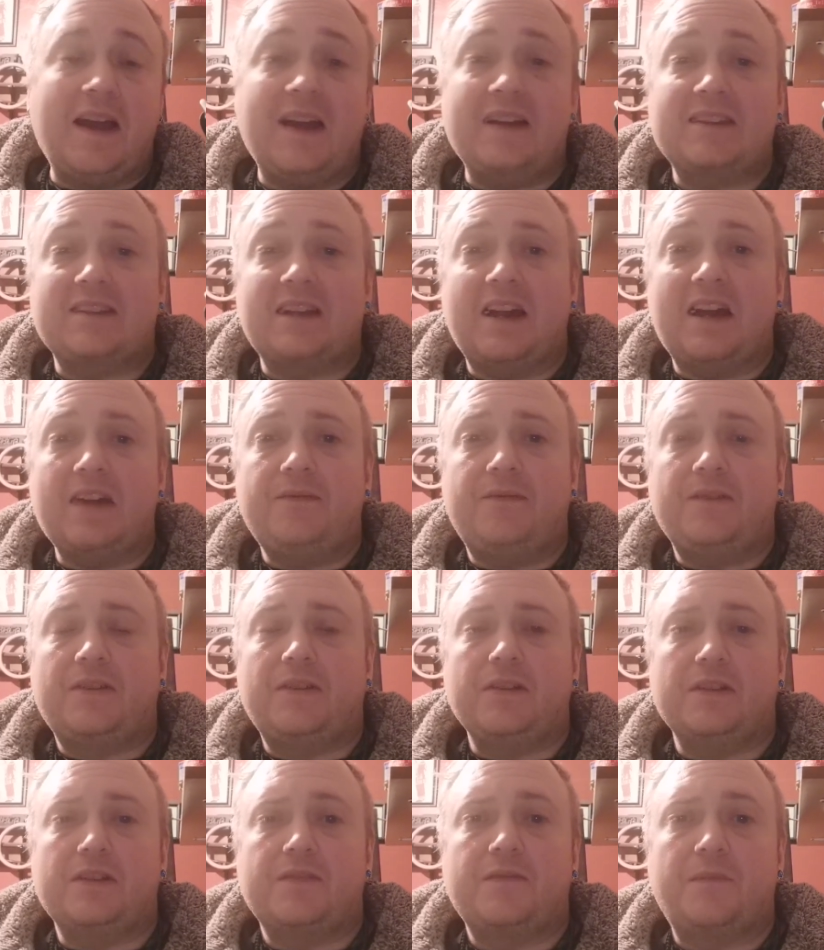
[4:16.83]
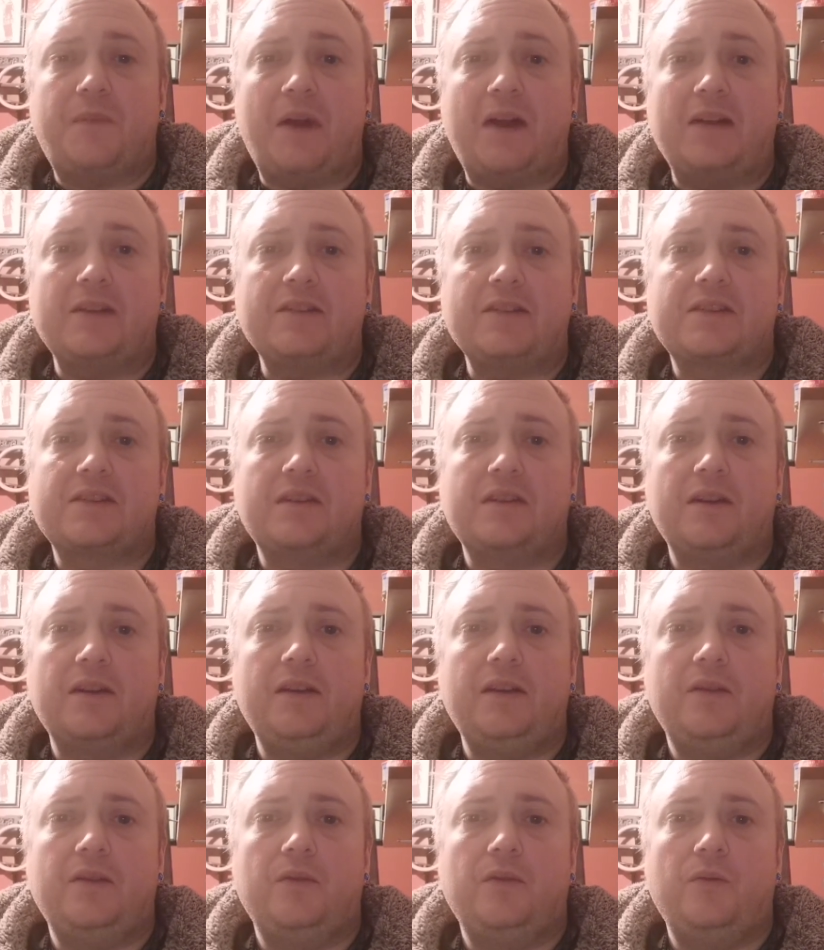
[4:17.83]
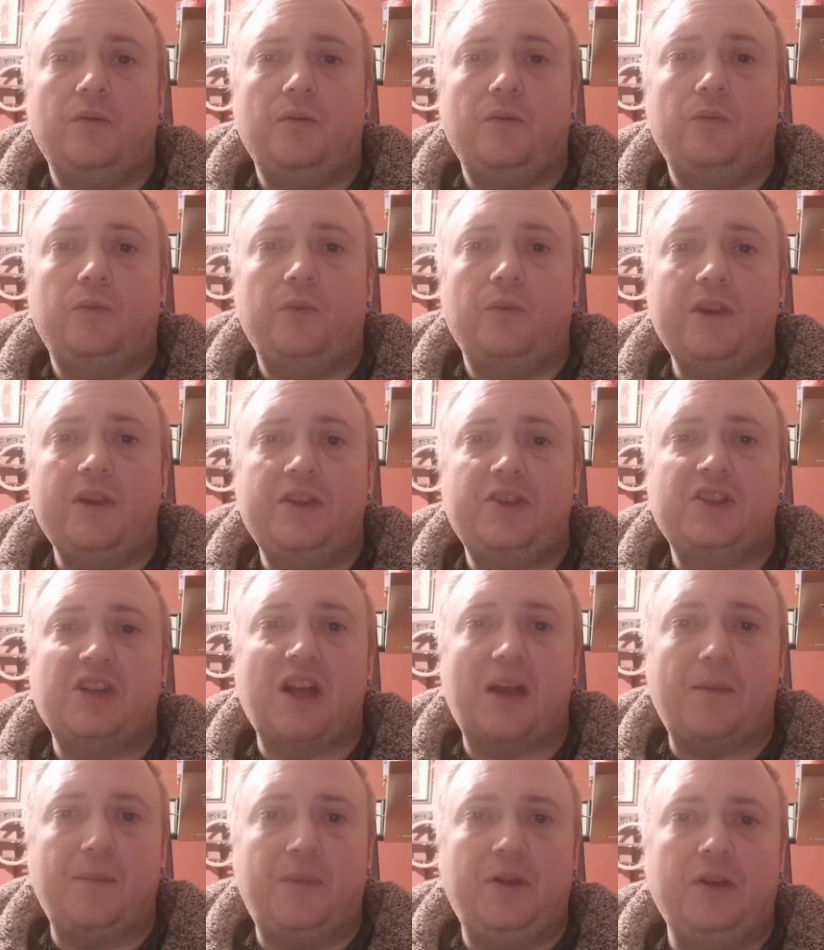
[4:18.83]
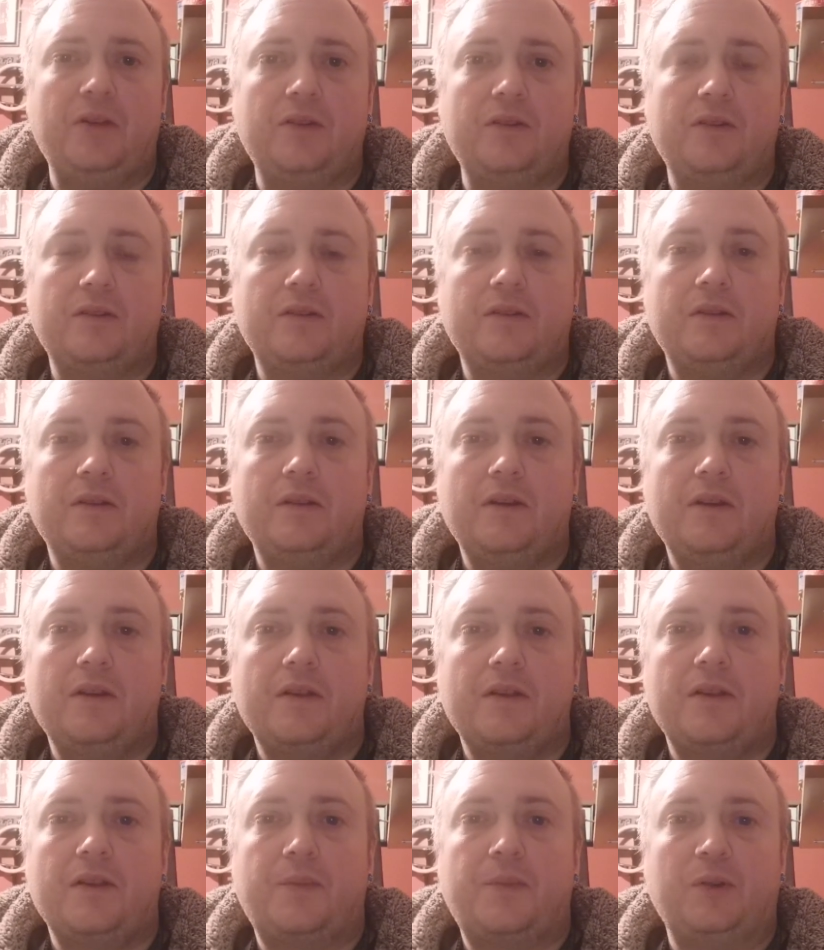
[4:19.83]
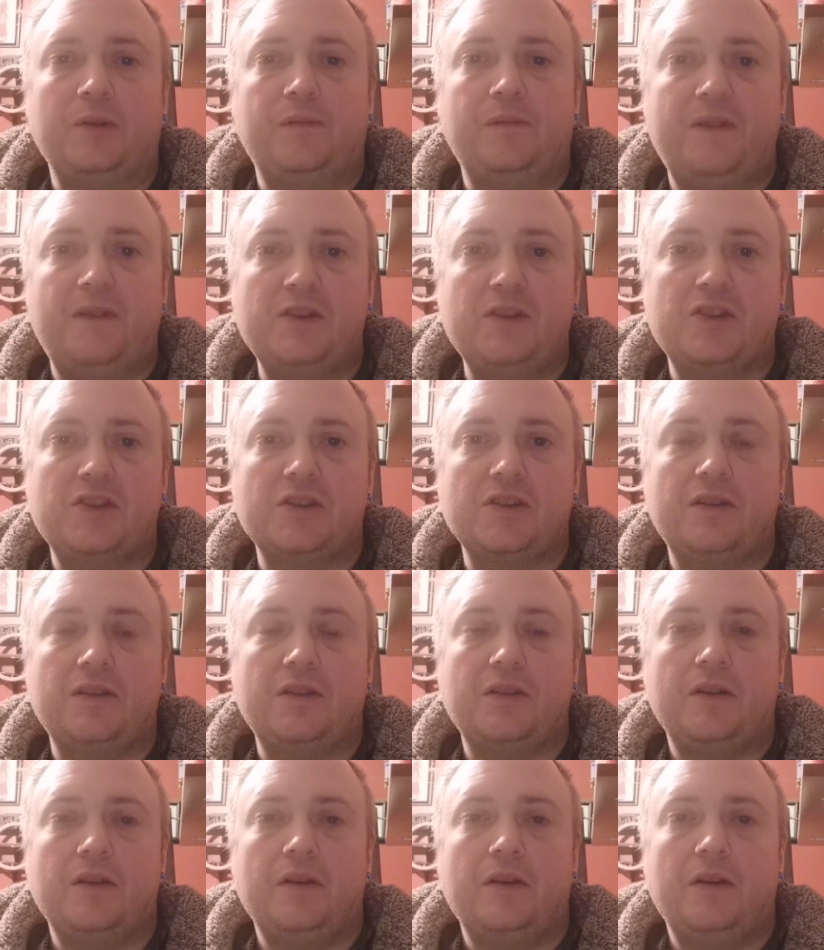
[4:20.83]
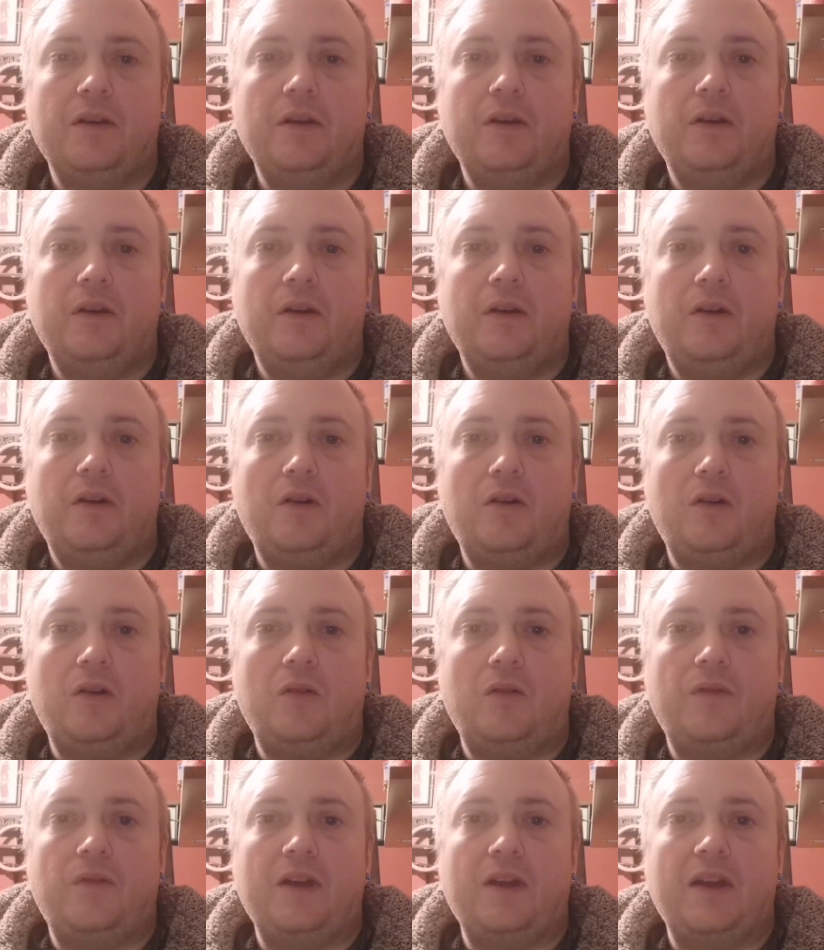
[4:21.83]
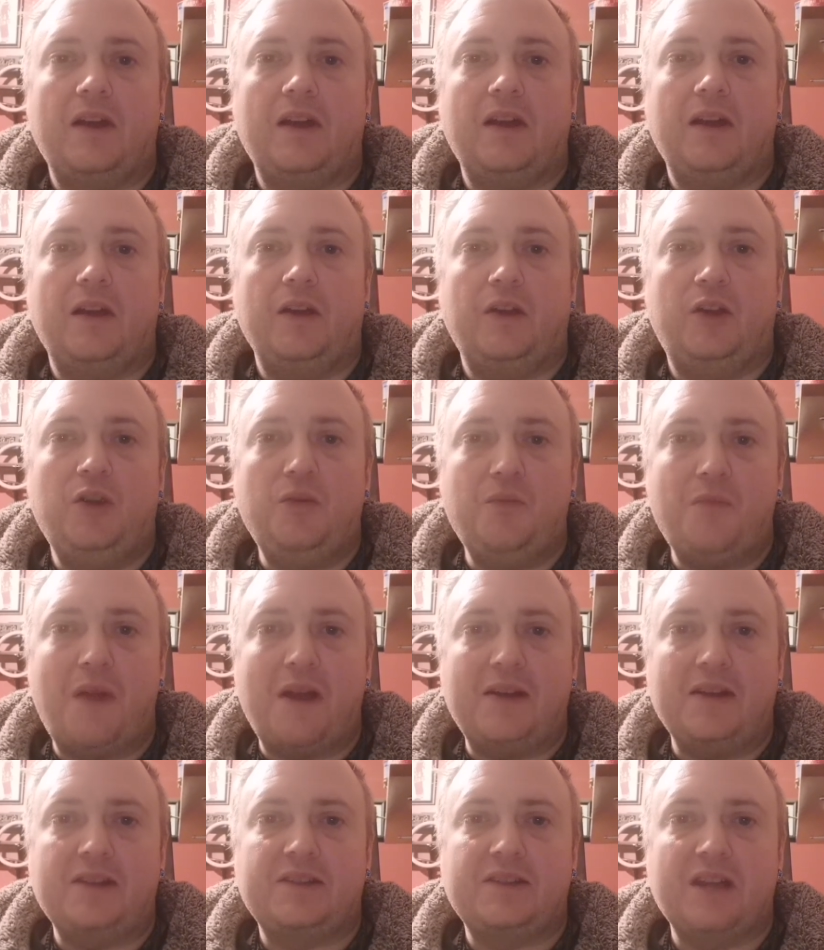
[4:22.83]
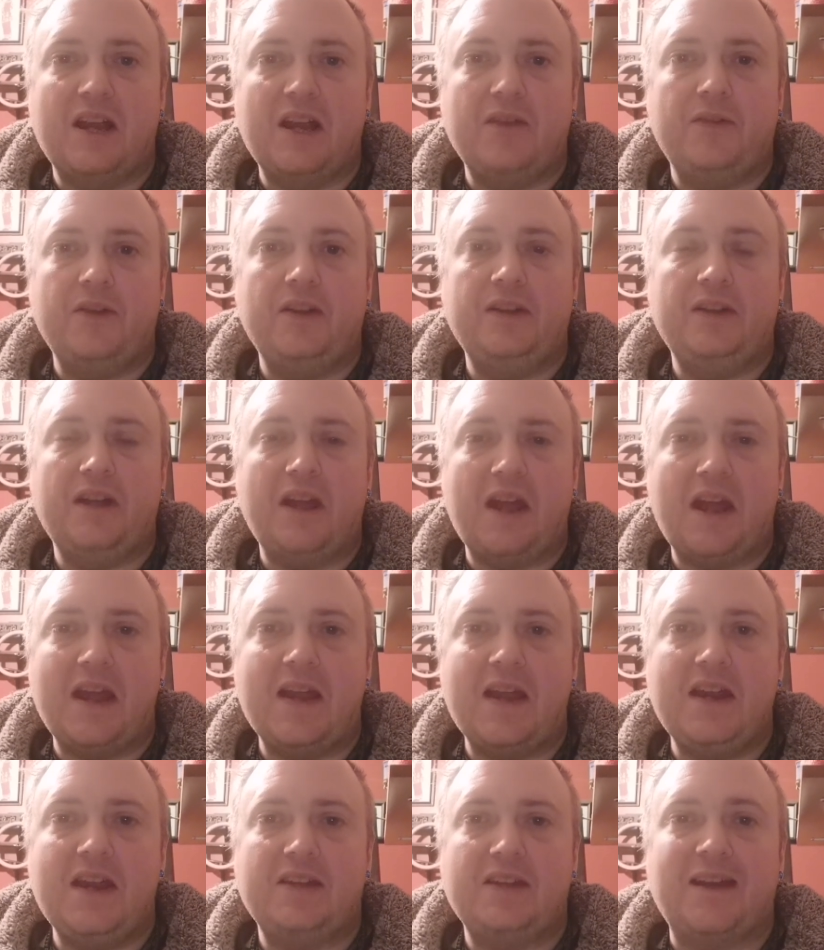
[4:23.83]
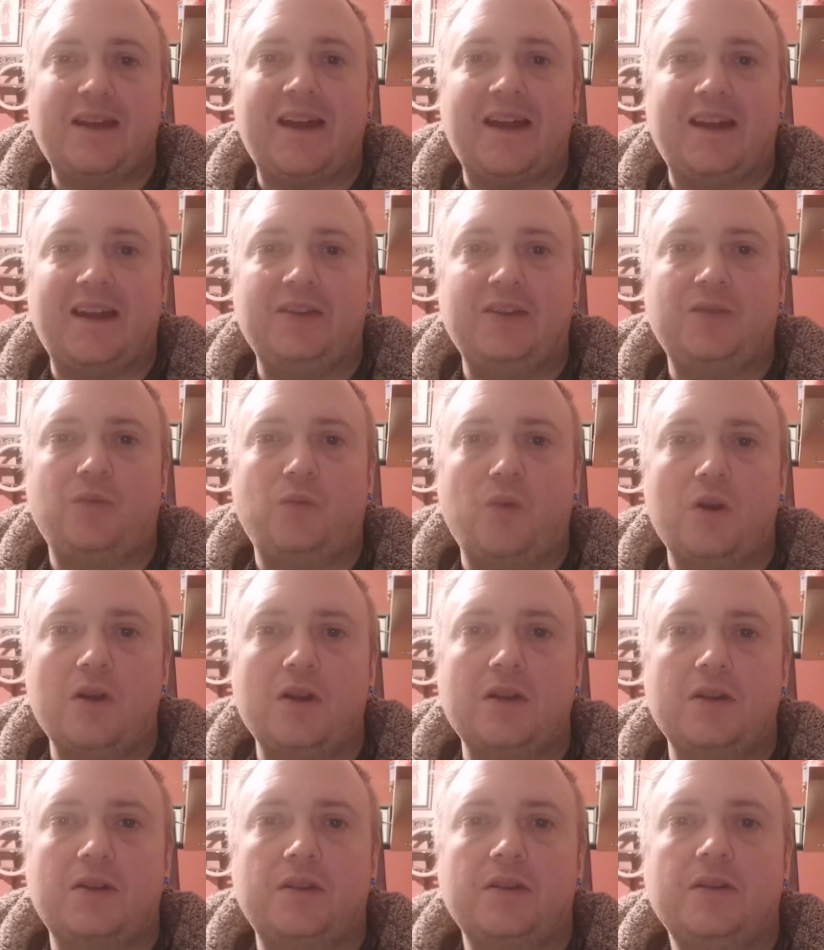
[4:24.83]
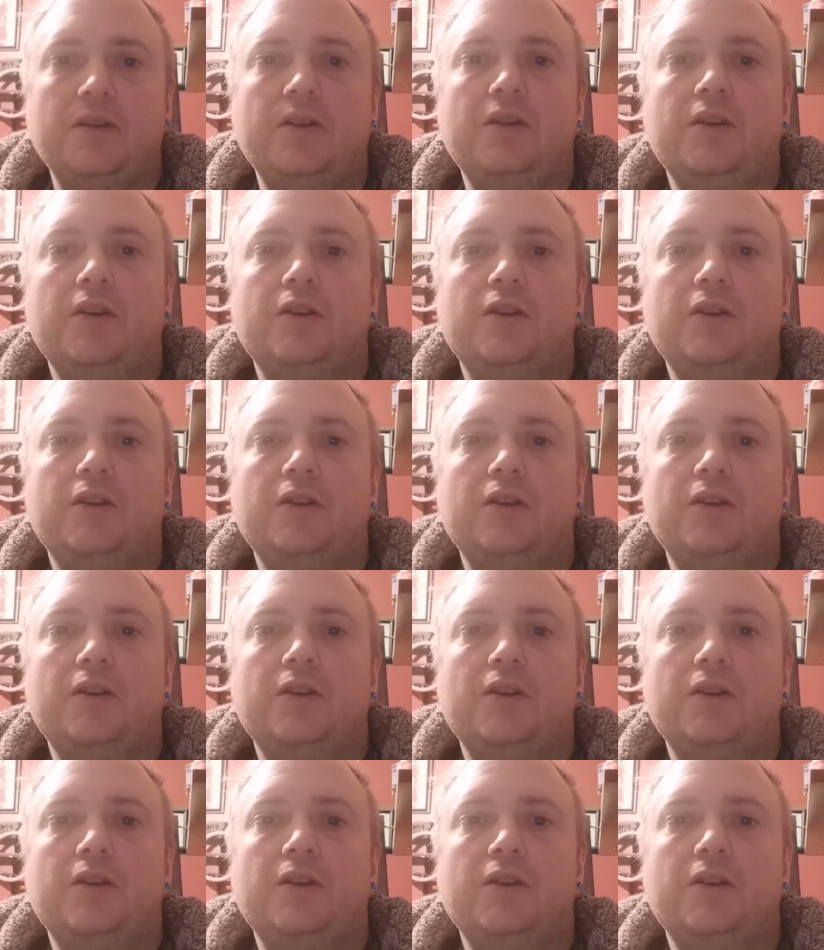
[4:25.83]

As advocates for Palestine, we champion the provision of humanitarian aid and work